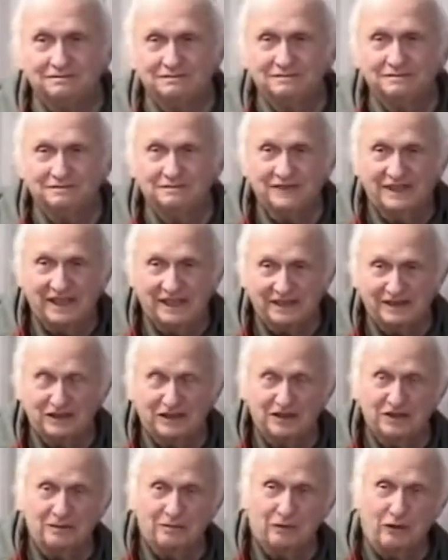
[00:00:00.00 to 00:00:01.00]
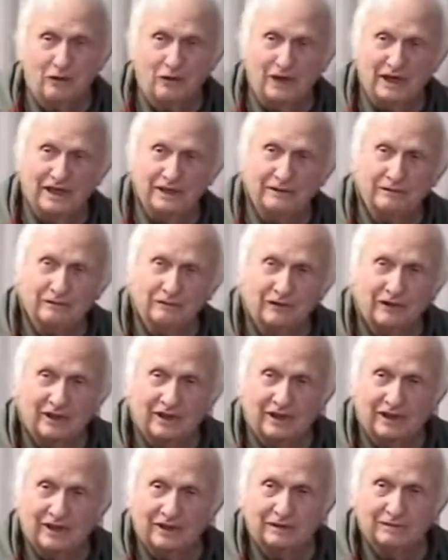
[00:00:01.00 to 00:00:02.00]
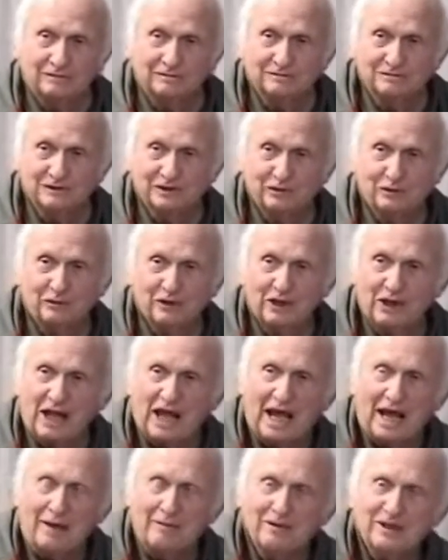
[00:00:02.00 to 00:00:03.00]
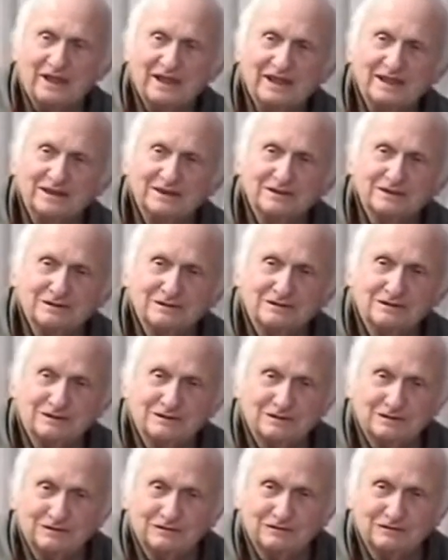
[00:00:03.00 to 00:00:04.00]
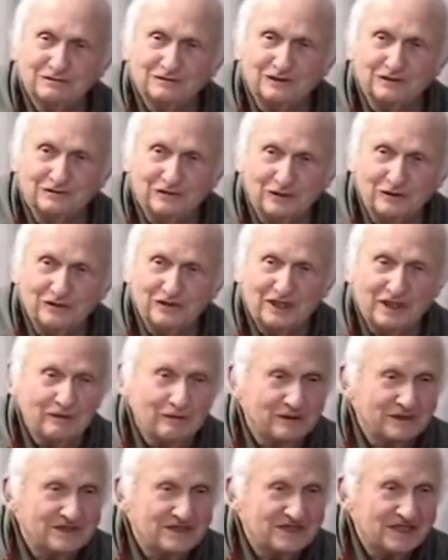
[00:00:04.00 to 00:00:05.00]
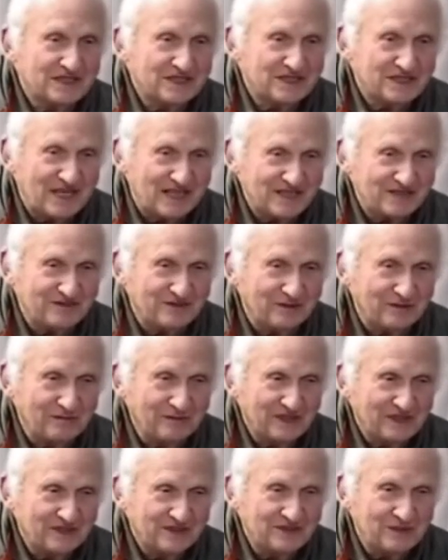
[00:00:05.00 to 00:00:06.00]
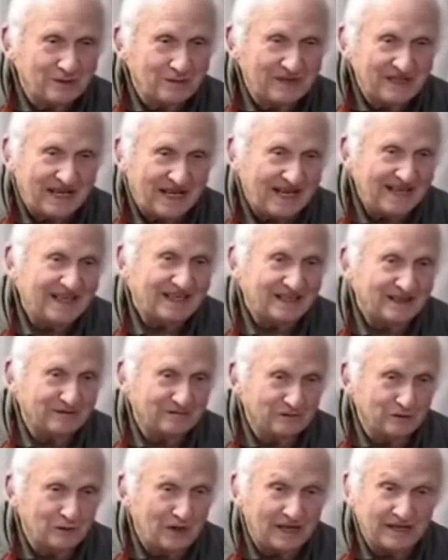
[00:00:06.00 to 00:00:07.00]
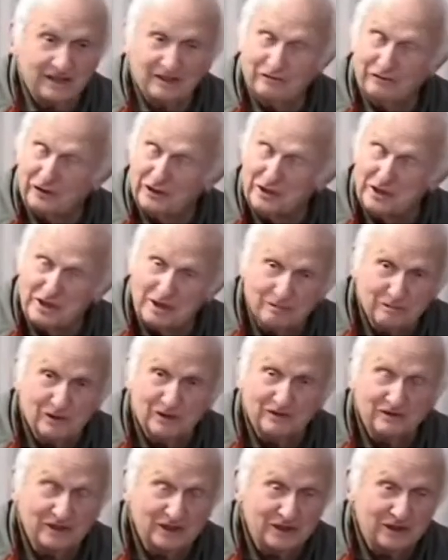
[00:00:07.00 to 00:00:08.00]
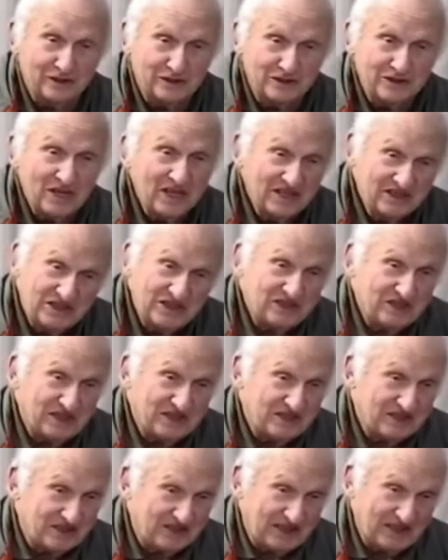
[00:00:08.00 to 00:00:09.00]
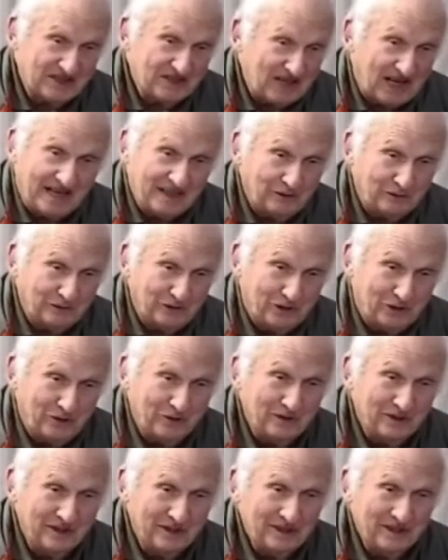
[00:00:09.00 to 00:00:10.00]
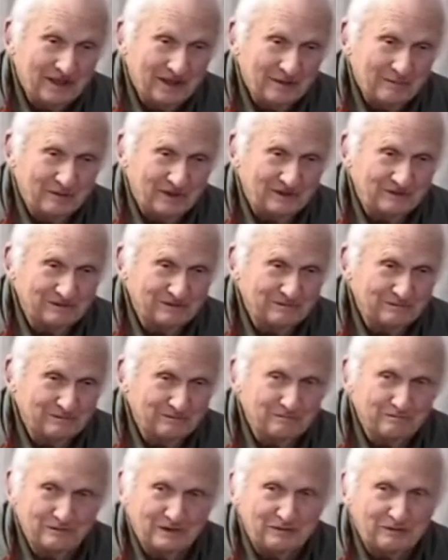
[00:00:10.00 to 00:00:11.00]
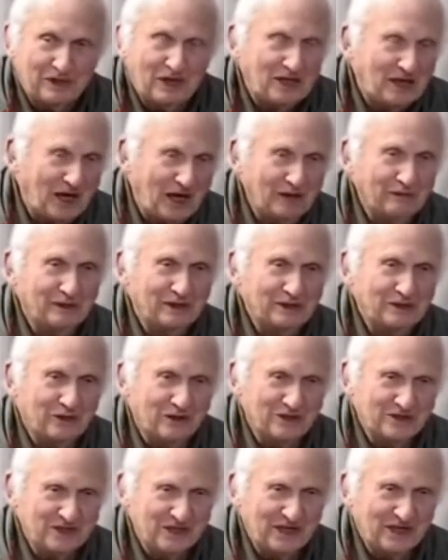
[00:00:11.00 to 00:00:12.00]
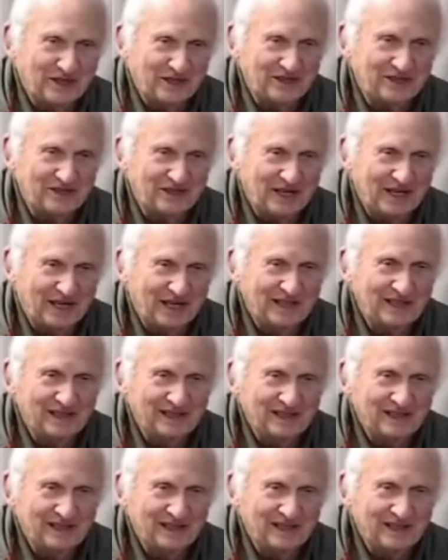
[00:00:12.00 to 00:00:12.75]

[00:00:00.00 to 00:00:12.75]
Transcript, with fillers: we get to the point where we were real happy and the food thing was successful because nobody had any food, I think for a number of years. She said six, I don't know. But people got hungry towards the end of the day,